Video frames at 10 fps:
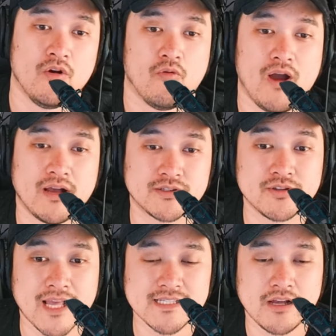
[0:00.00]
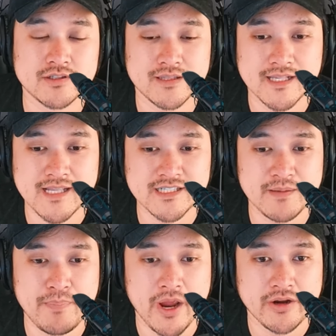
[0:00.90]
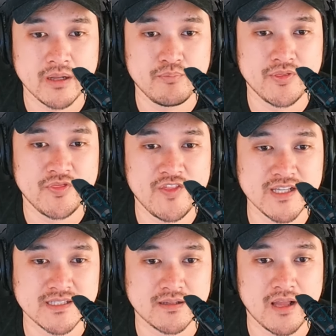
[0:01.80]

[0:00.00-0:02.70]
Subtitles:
Wow, so that's actually paired up with this